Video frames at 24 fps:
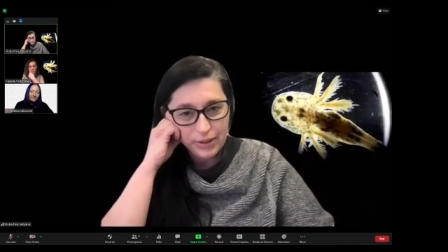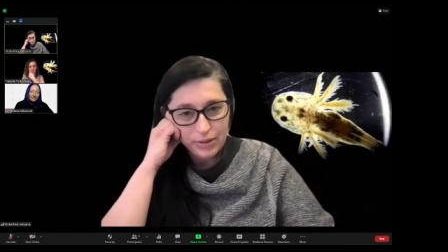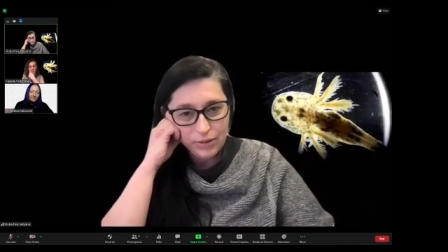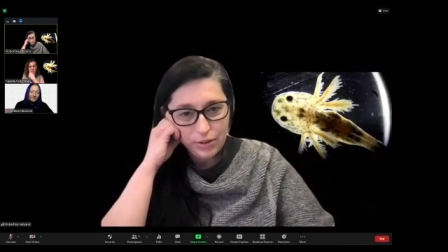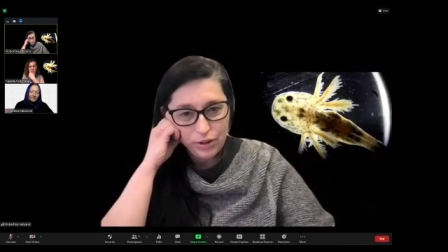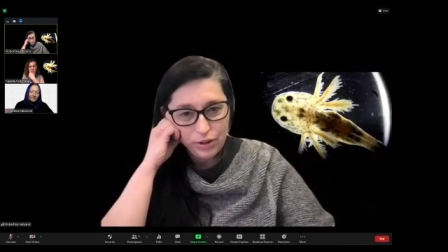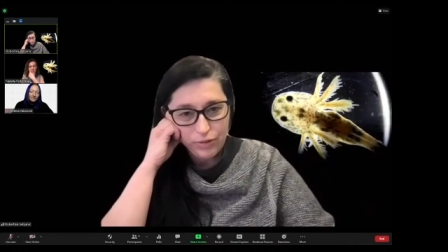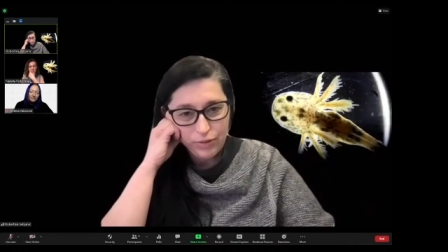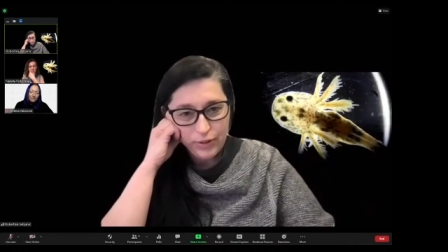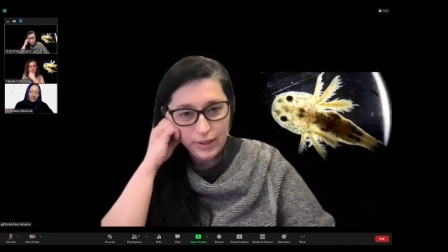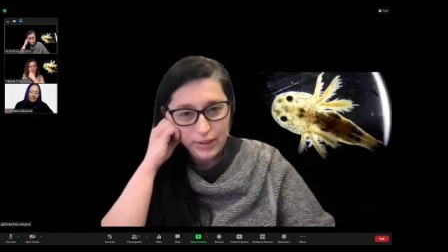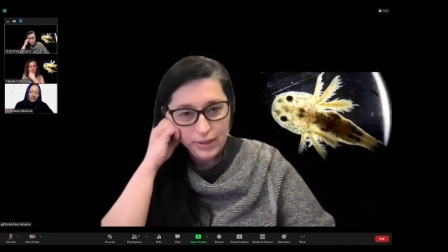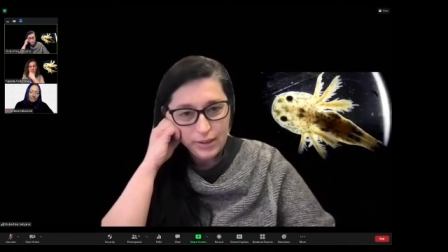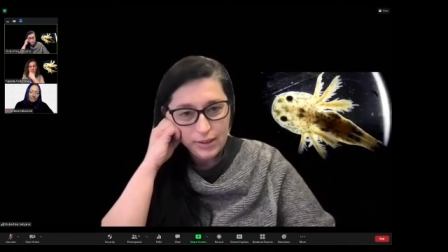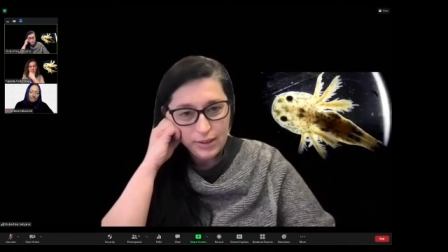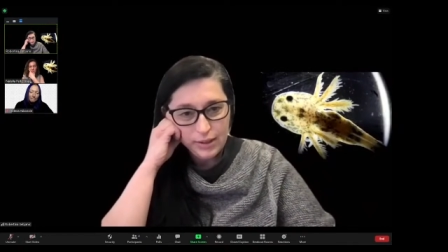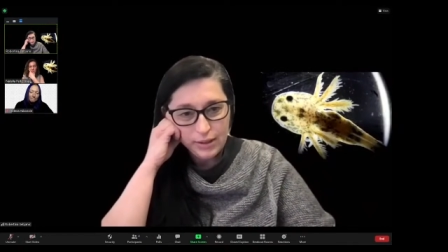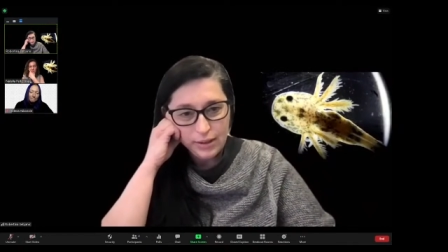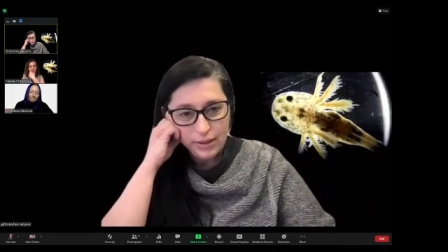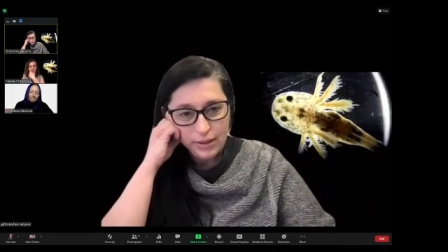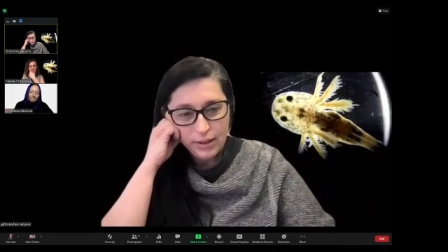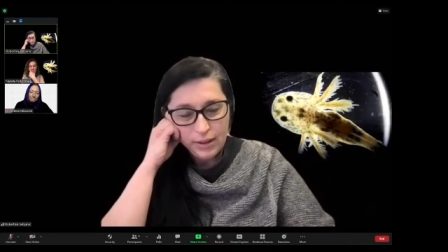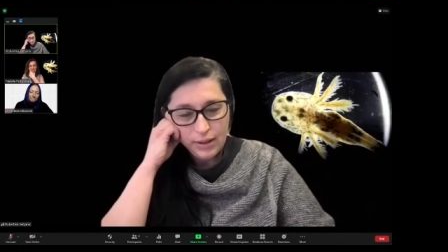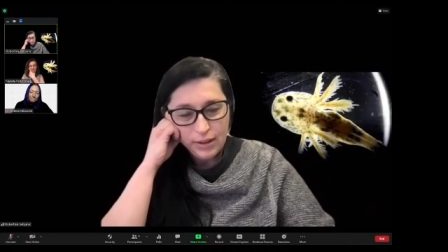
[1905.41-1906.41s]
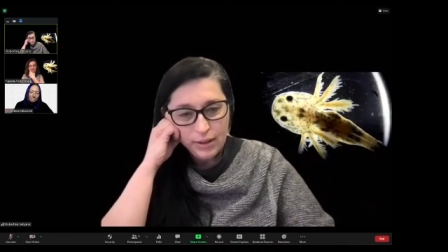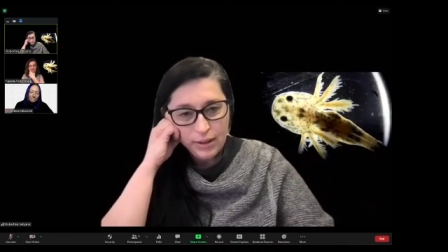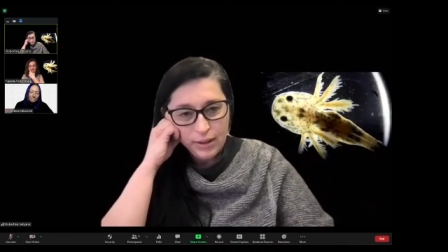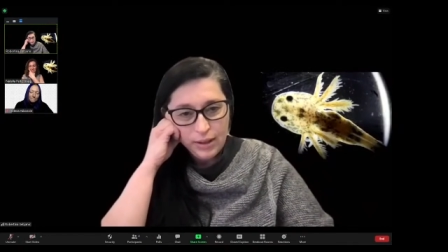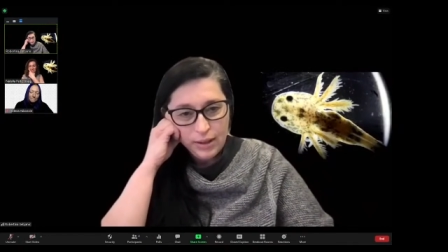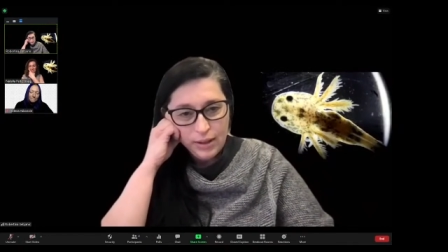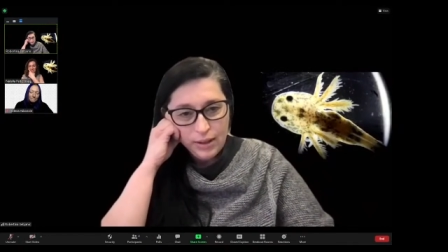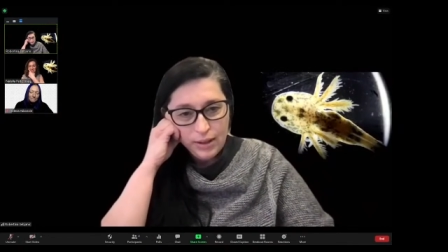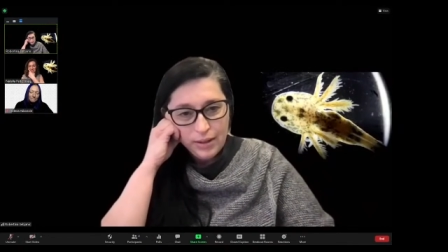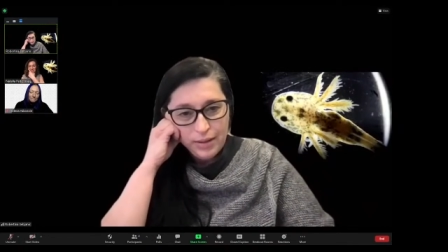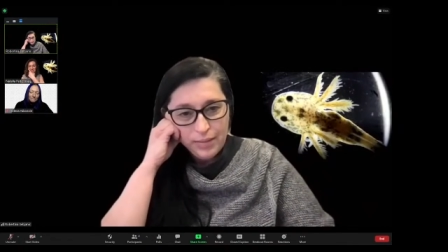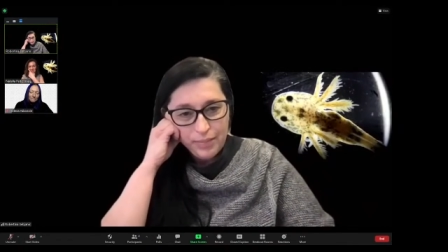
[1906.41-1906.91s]
always.
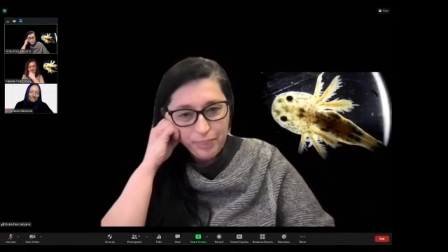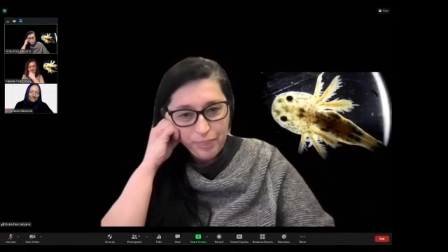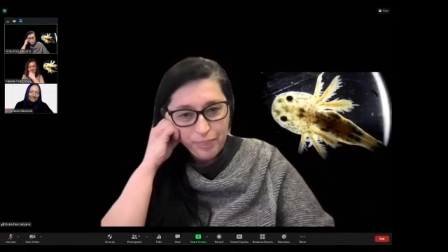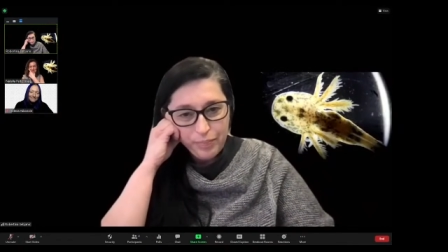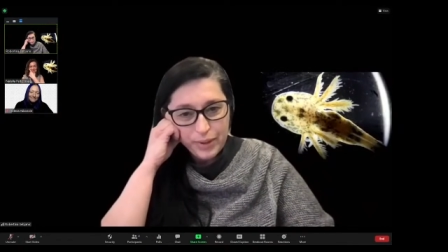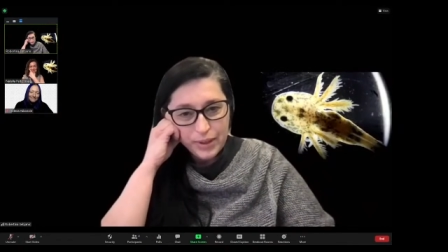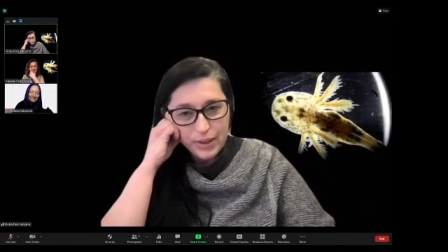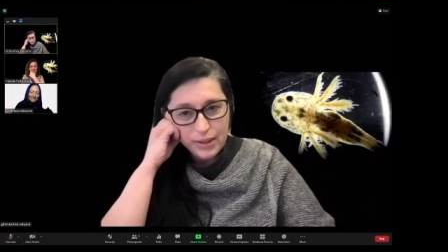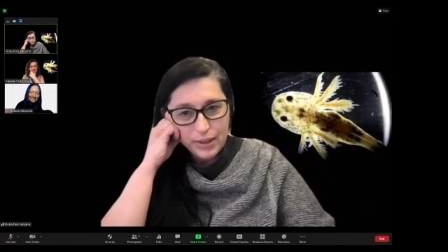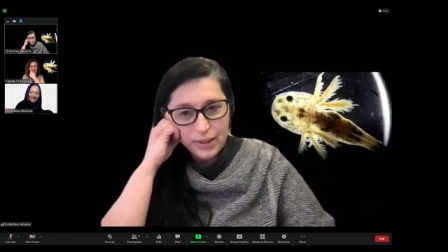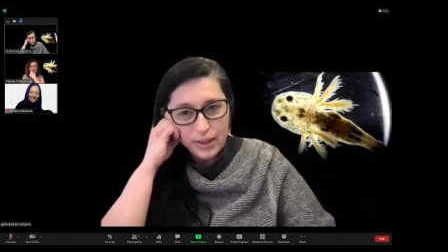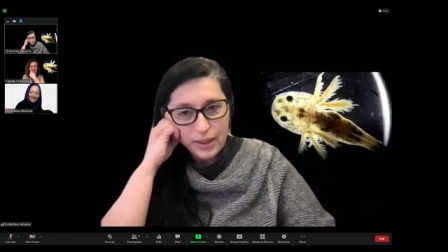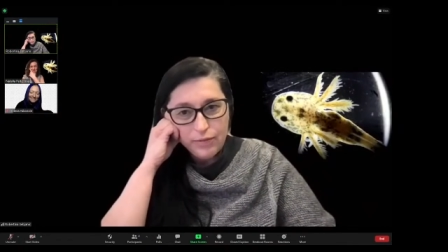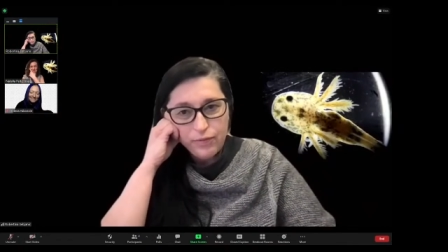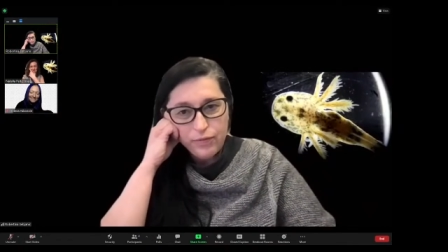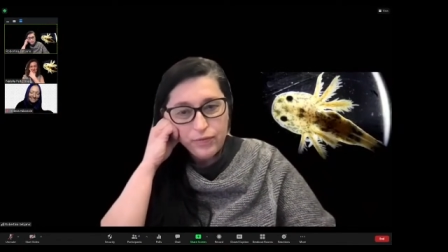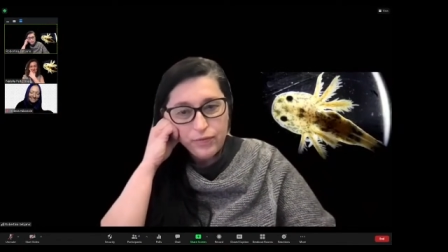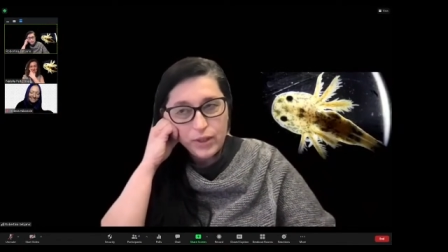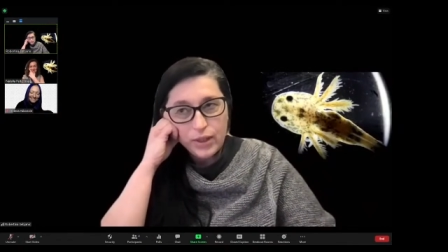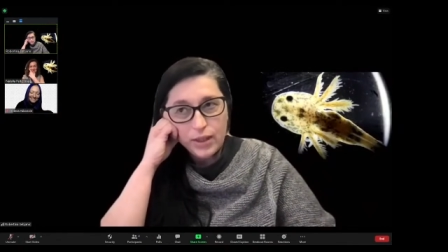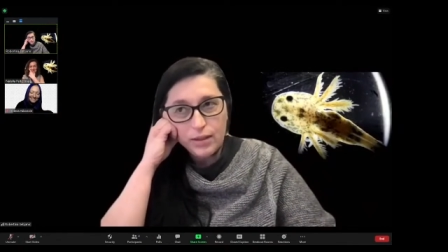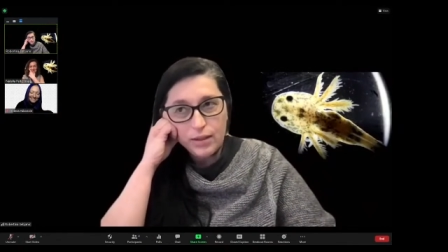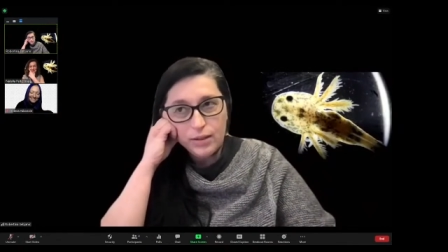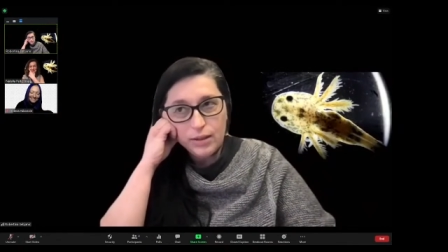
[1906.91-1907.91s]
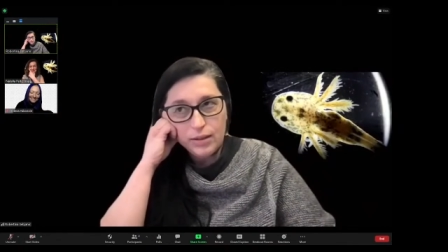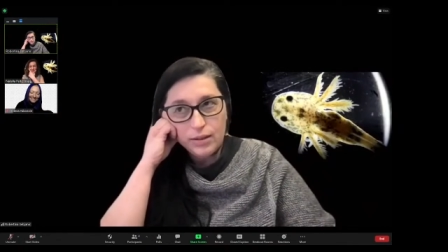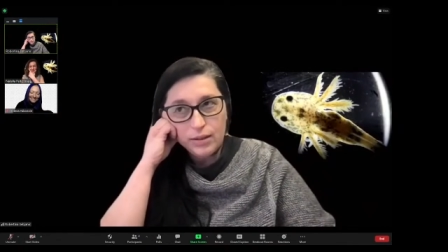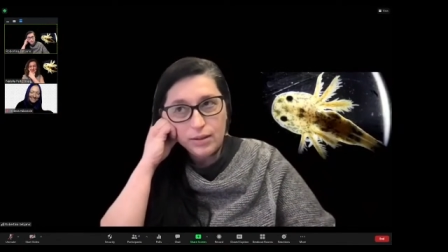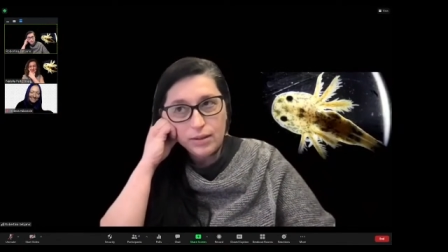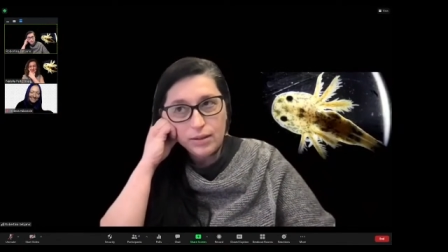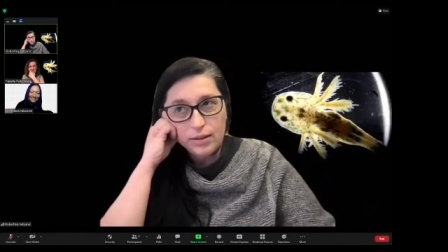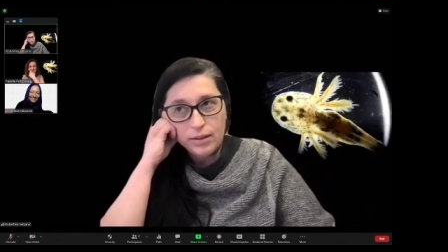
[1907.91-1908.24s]
But I think that